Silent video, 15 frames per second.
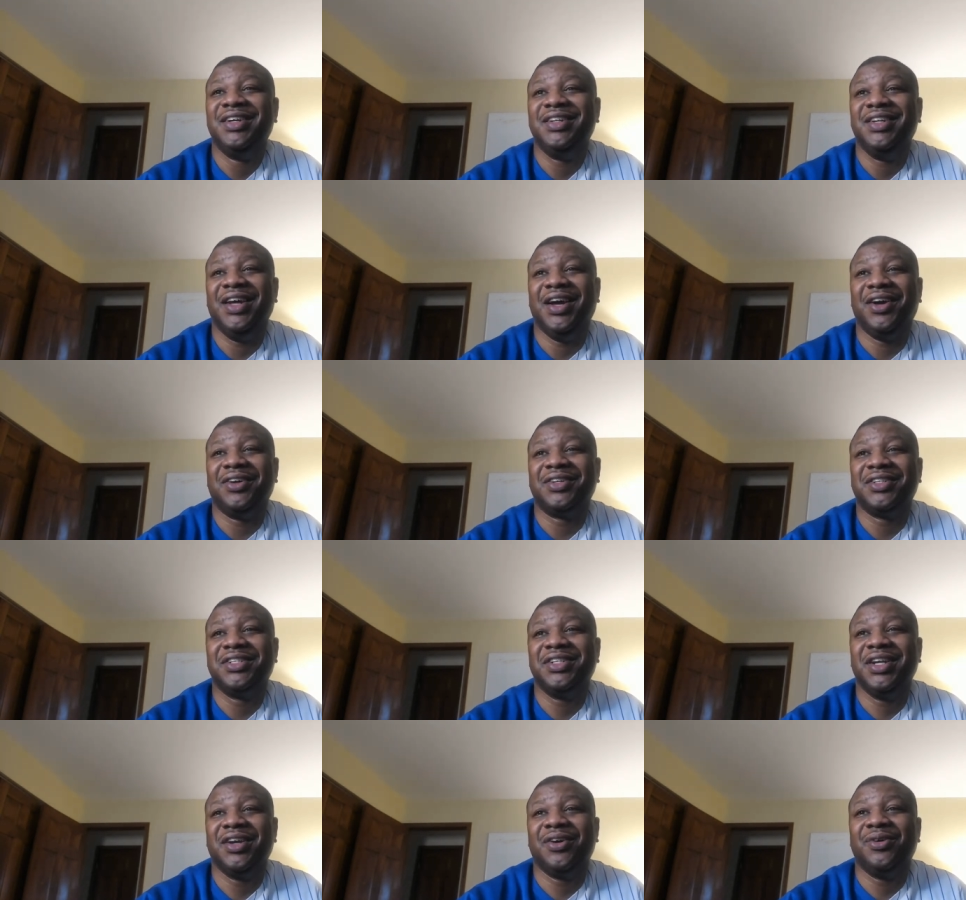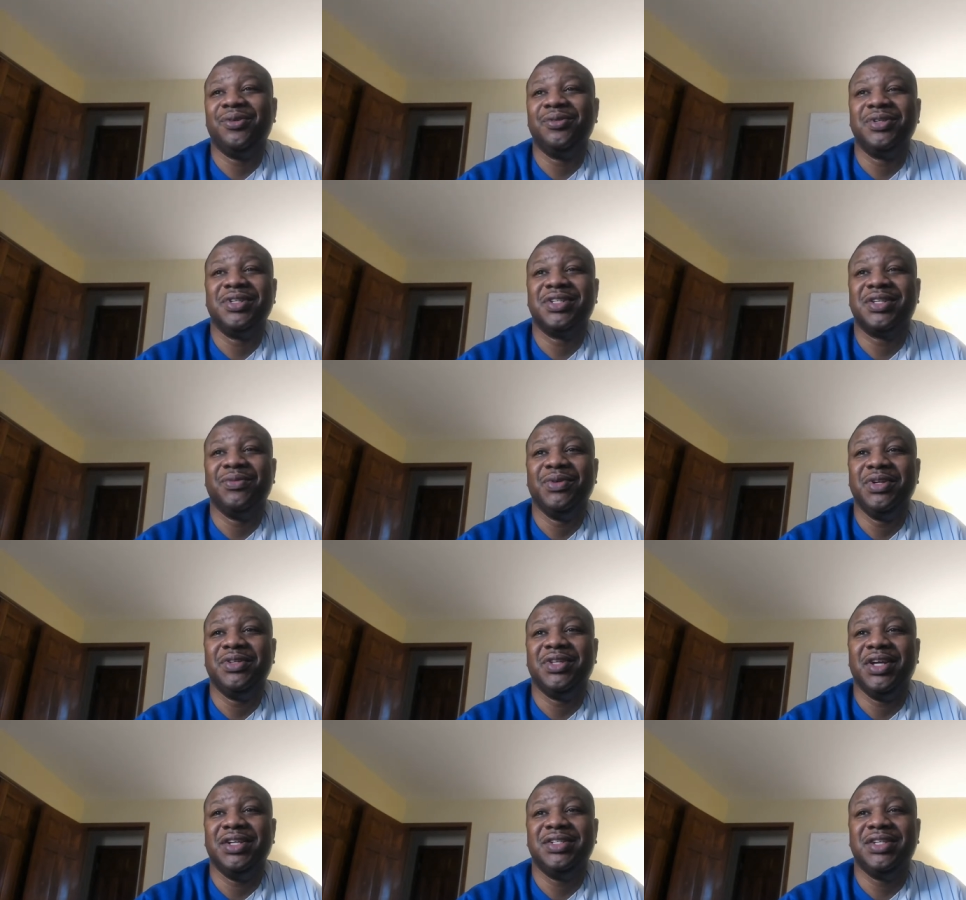now the shareholders we
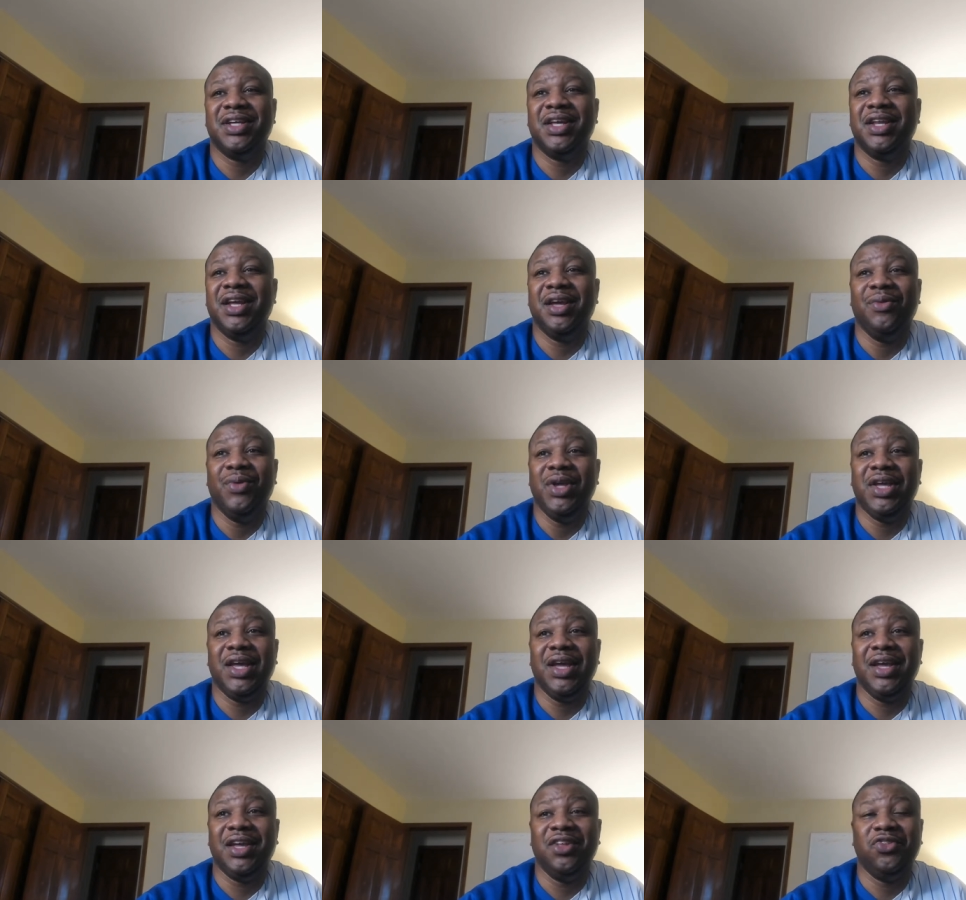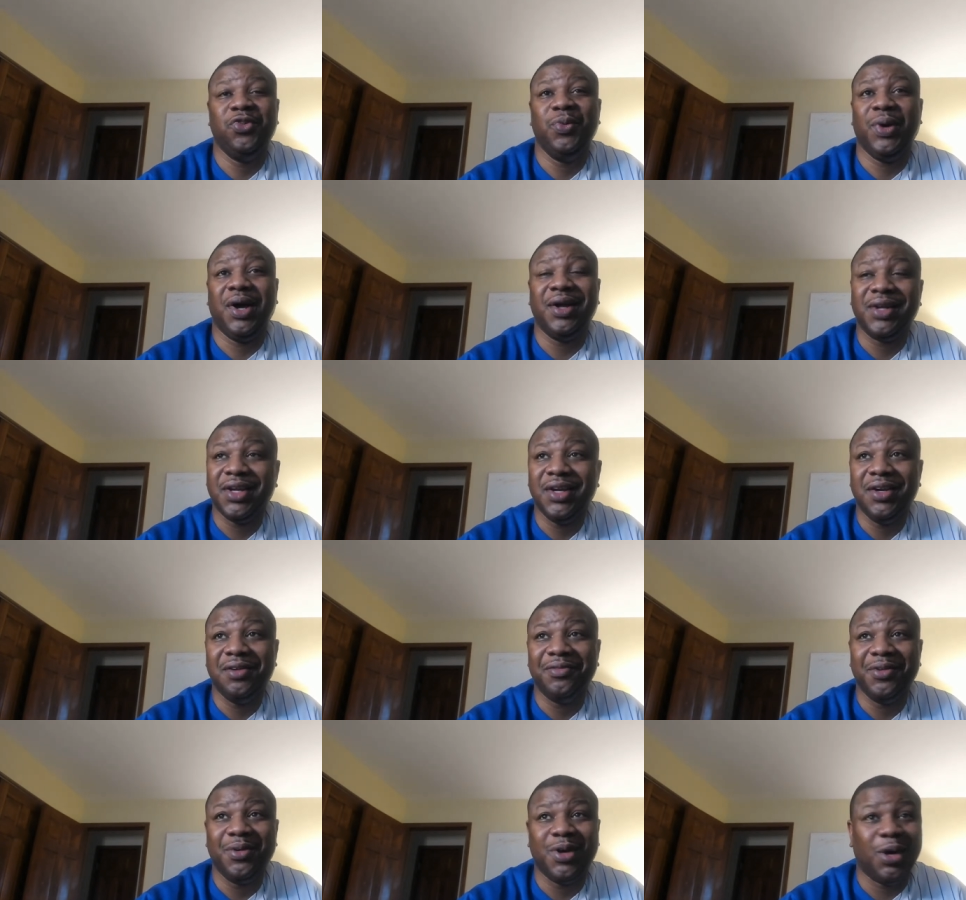they saying, hey, we can't get you out of here
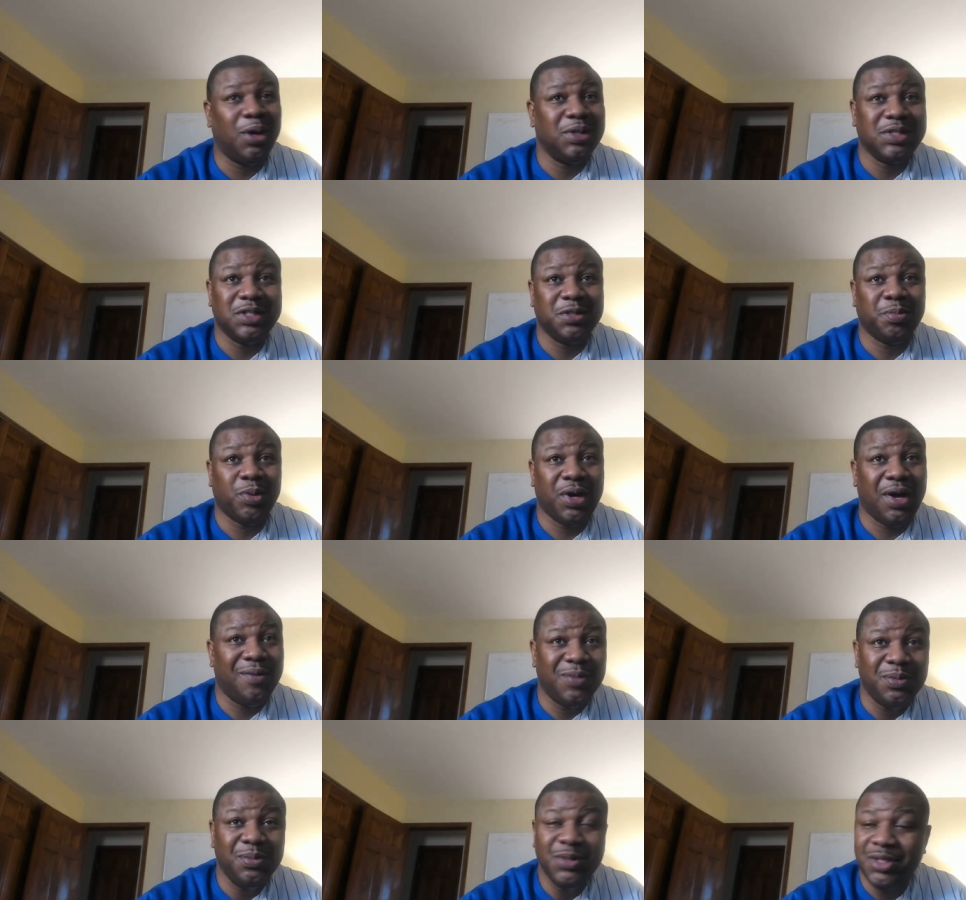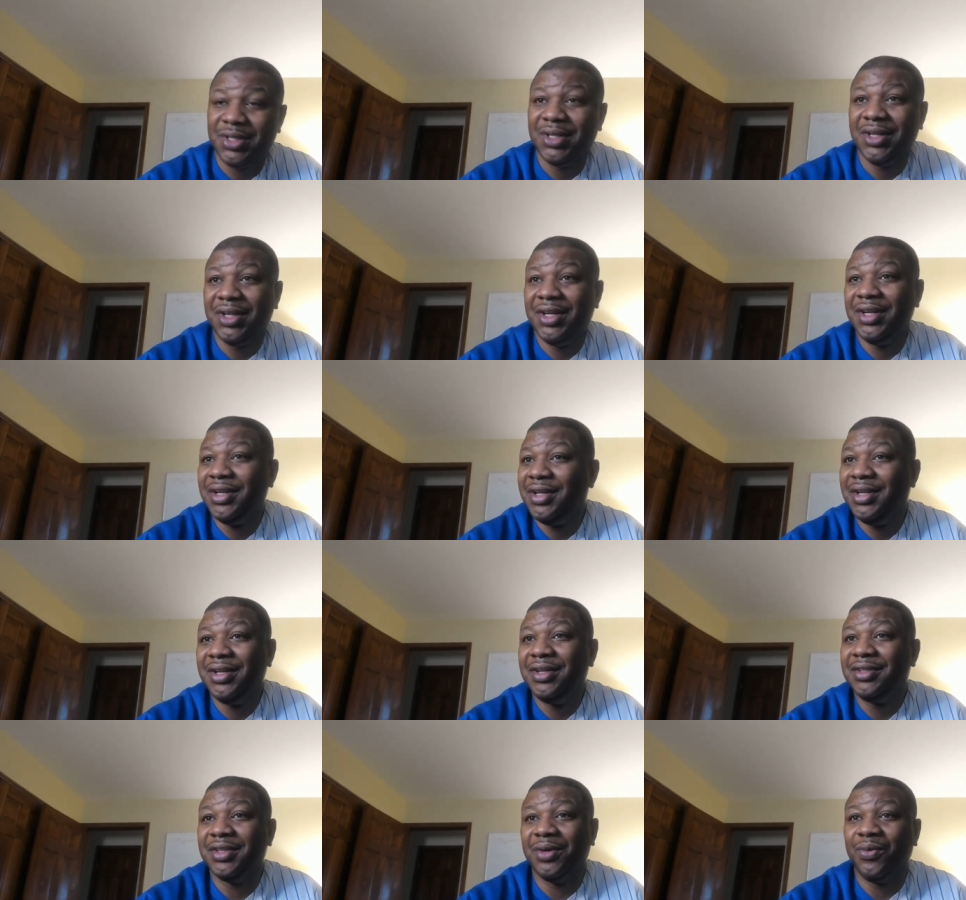if you cause us problems,
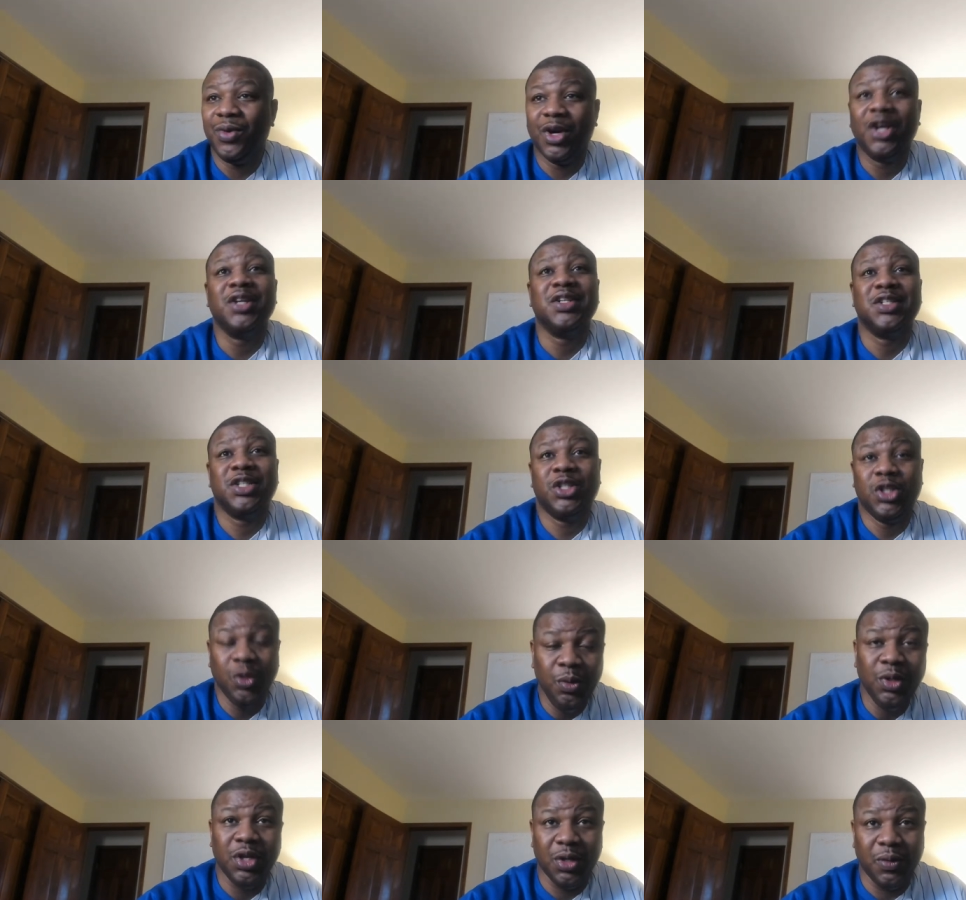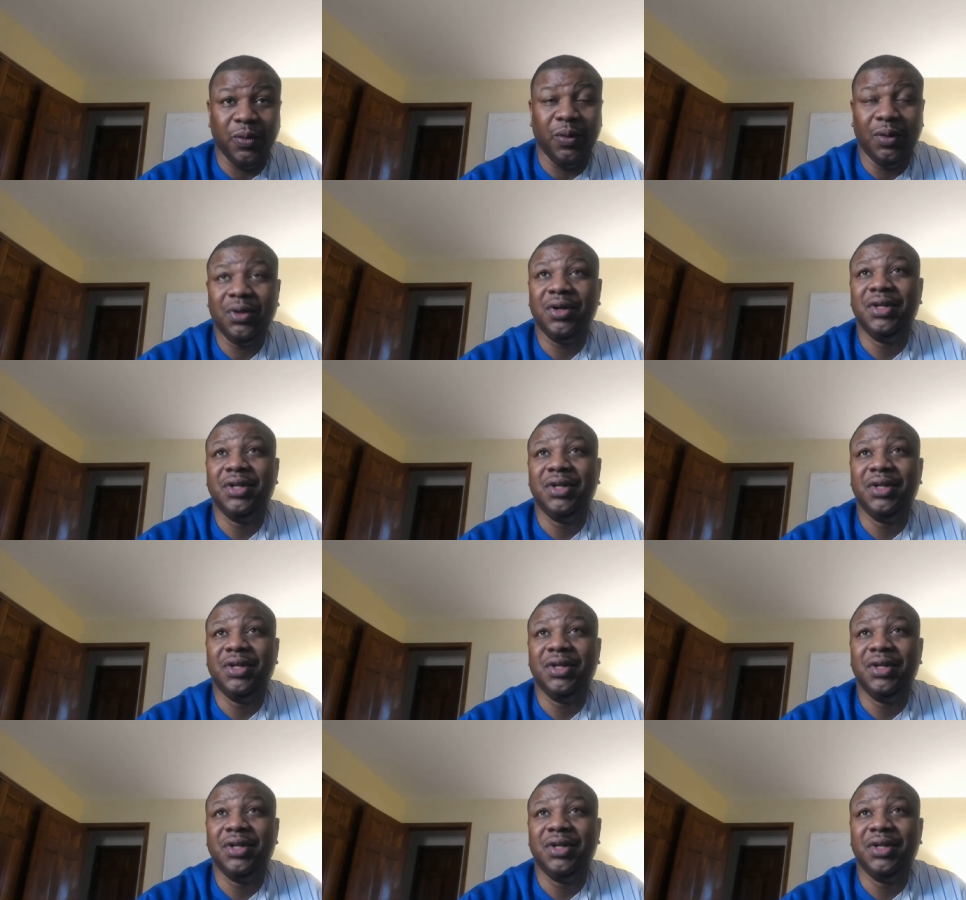then we're gonna sue you.